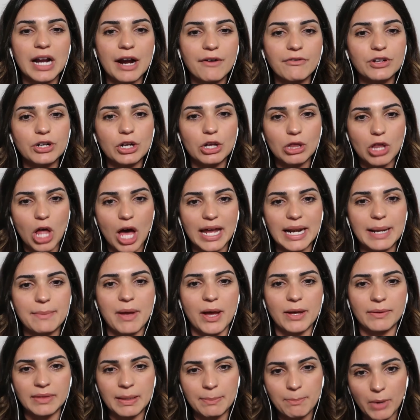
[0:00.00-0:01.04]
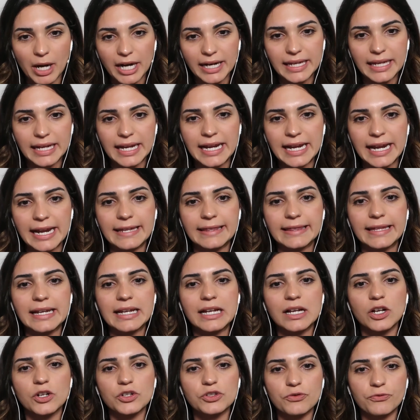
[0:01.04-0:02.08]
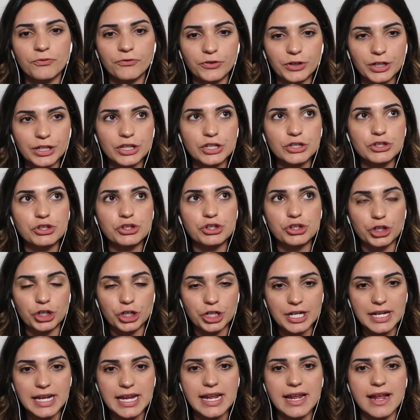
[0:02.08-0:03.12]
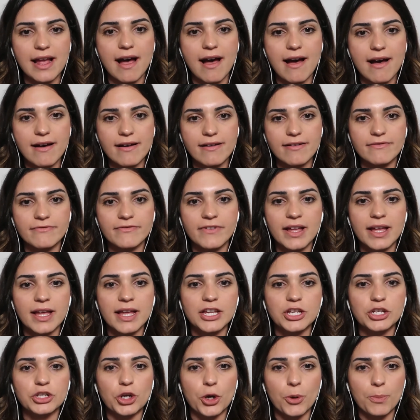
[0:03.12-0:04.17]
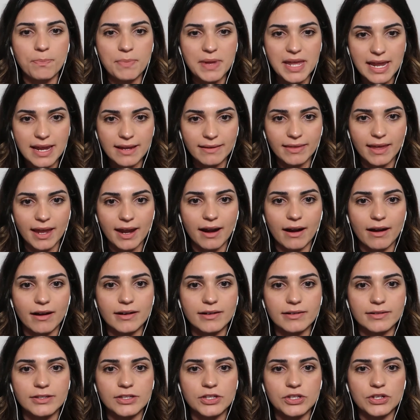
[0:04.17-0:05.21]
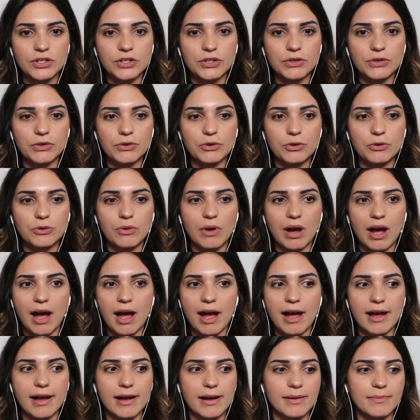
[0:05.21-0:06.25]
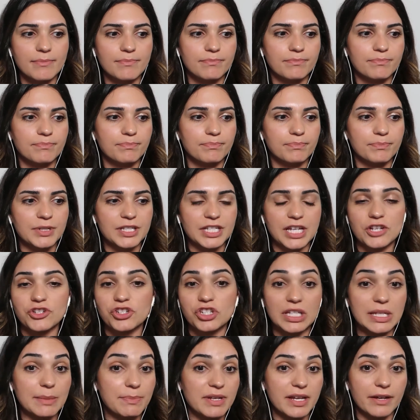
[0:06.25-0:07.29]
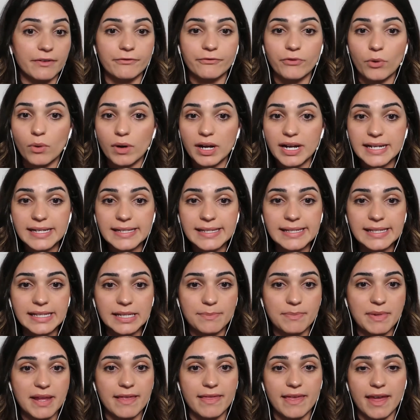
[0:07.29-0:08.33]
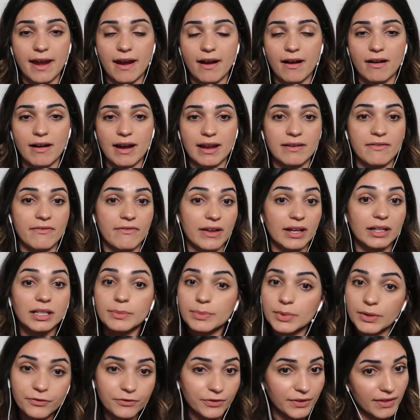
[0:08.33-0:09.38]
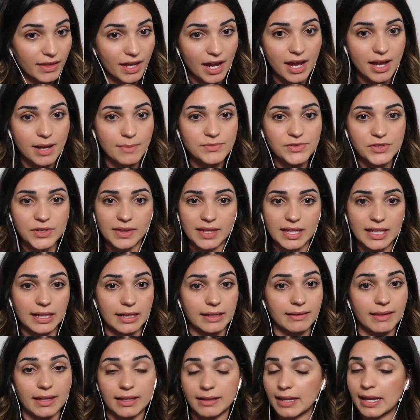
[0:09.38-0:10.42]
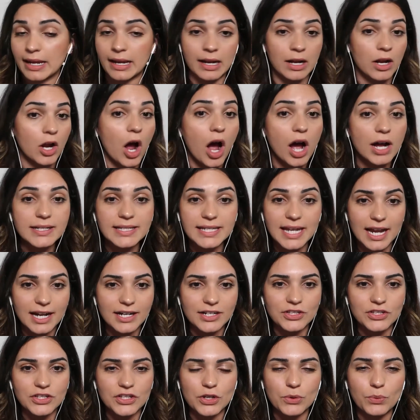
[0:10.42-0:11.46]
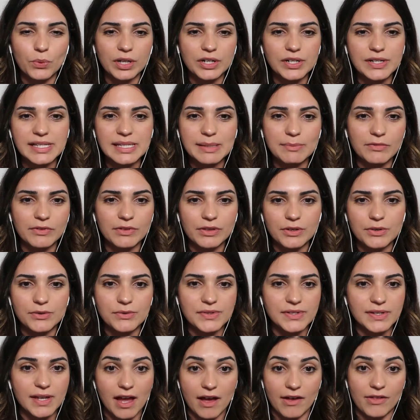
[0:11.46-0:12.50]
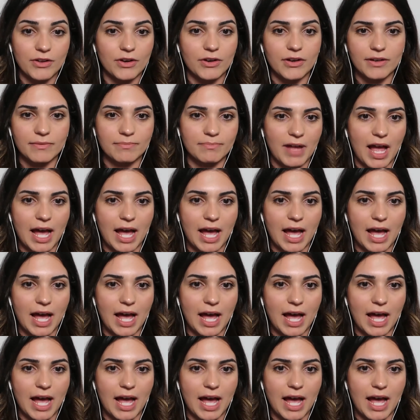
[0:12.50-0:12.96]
covered a lot about the marketing. I think for their journey of, being there to potentially be a voice, to be there and available for them so that they can contact you. What are some of those other